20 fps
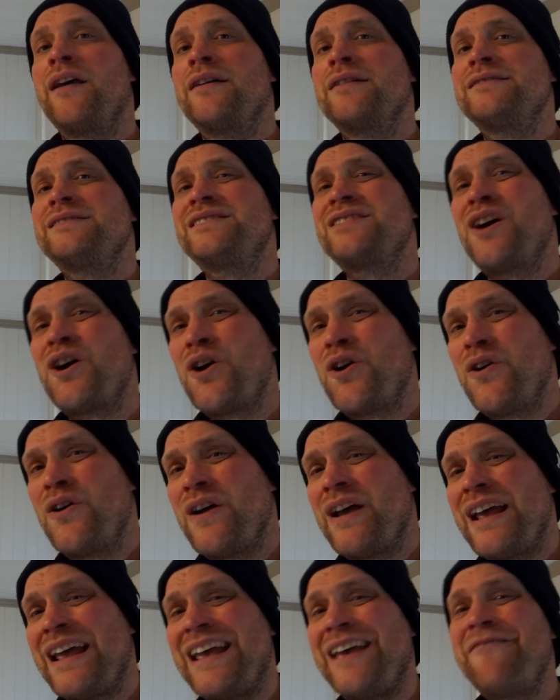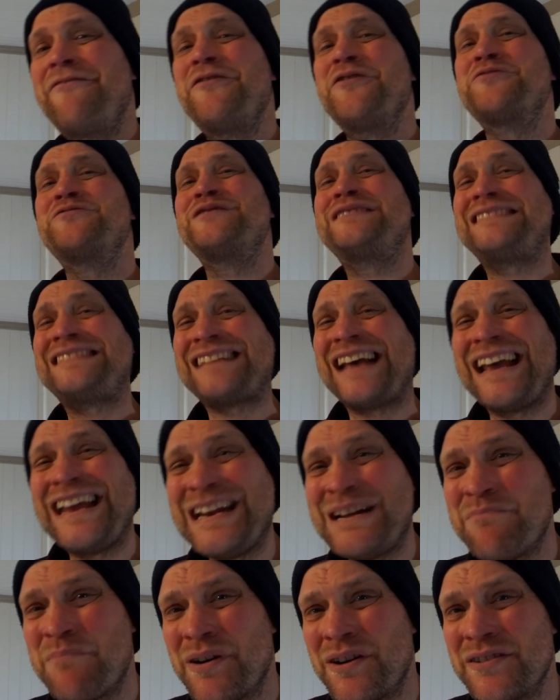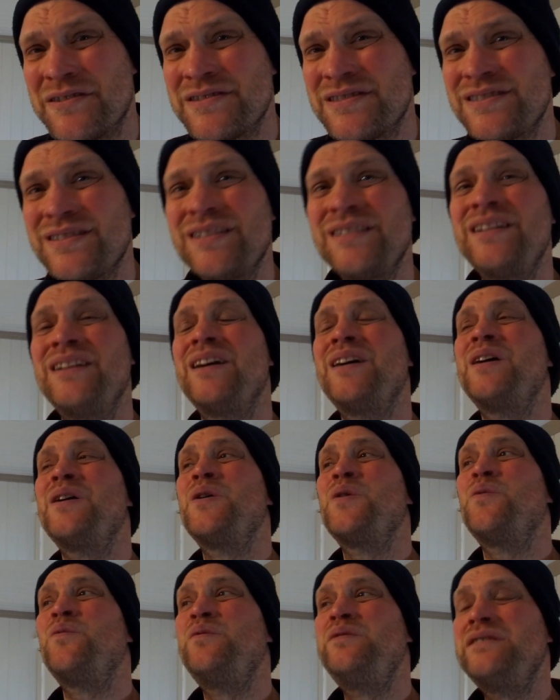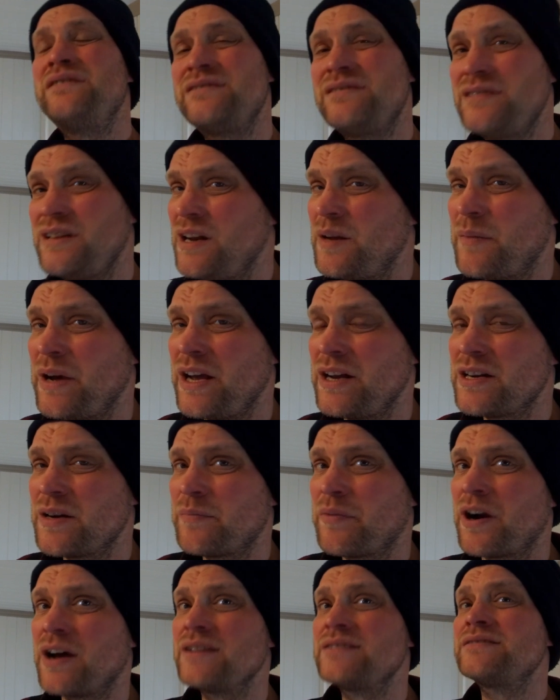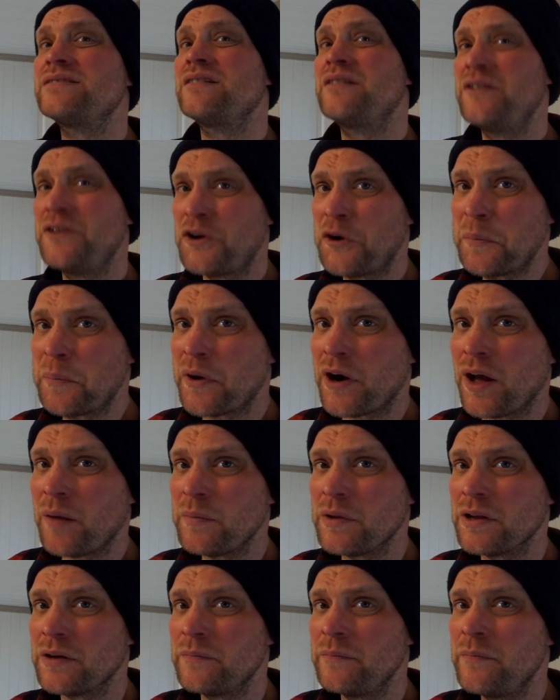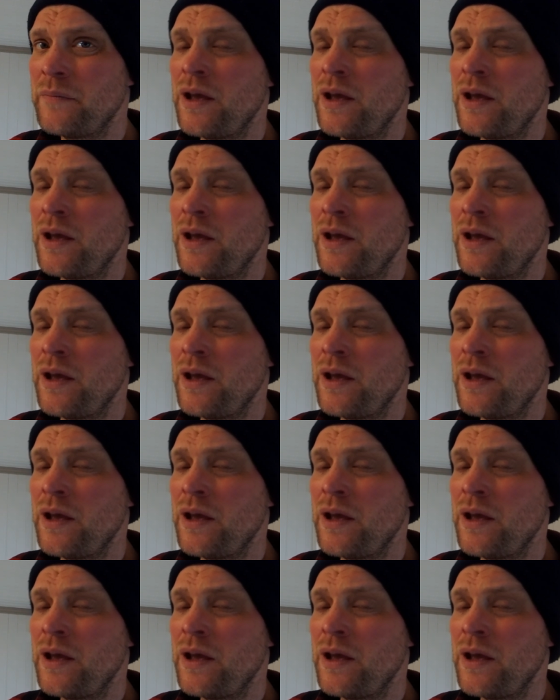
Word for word: So if you're a sane person with a cinema enterprise, no problem.